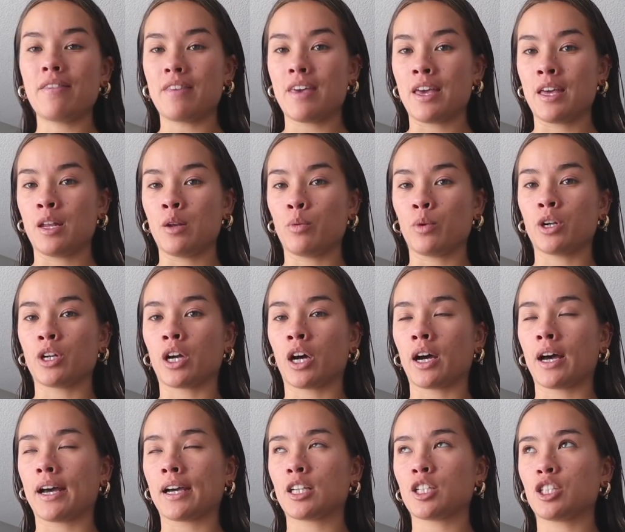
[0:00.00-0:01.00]
and then we're
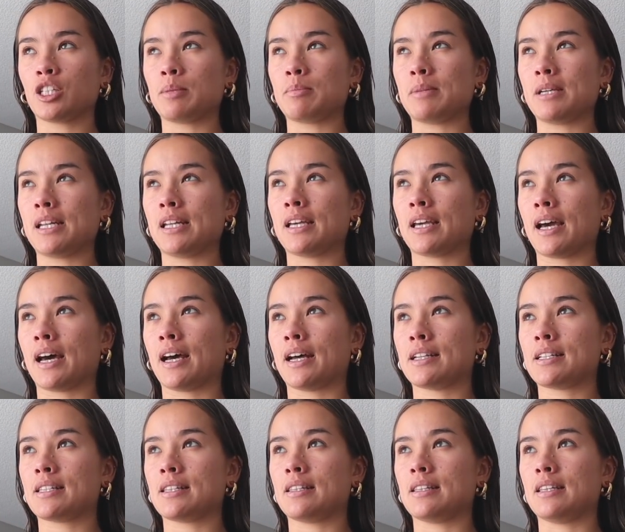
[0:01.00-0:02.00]
not actually meeting
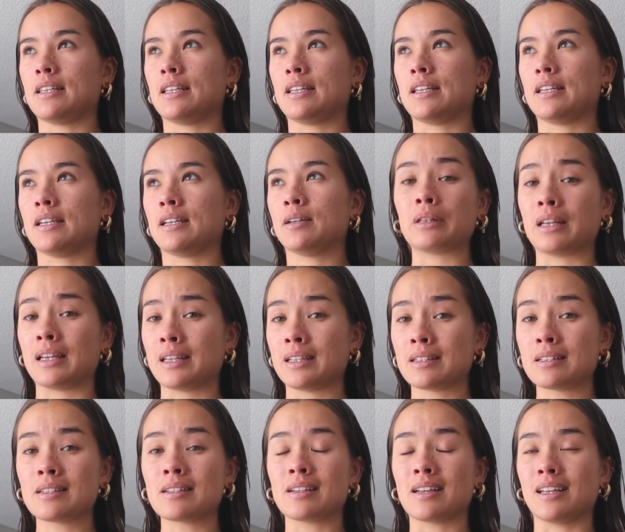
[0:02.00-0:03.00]
at the
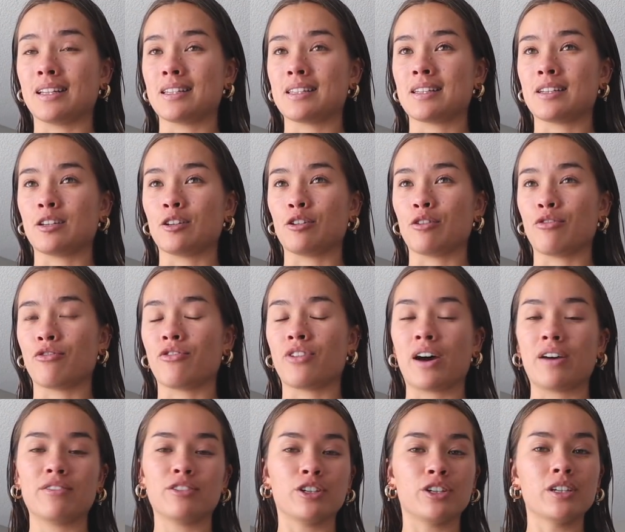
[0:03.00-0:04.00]
place until
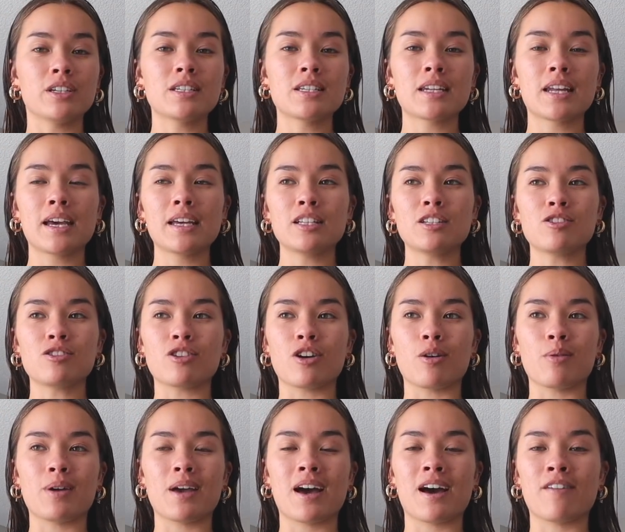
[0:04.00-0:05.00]
five thirty tonight,
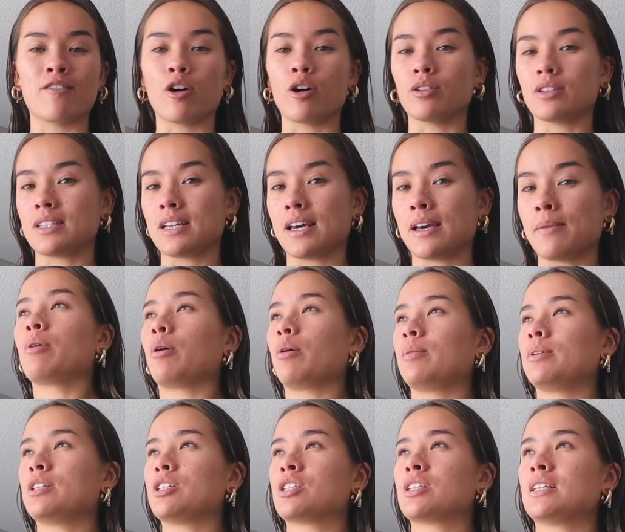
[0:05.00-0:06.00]
so we have all day.
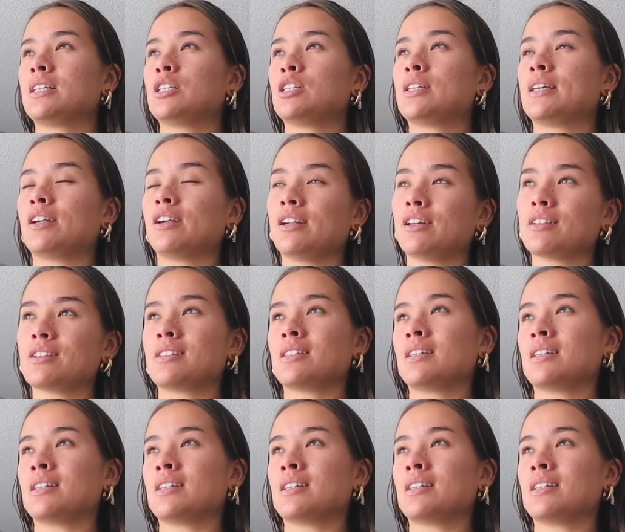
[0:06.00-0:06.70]
Probably just gonna get her nails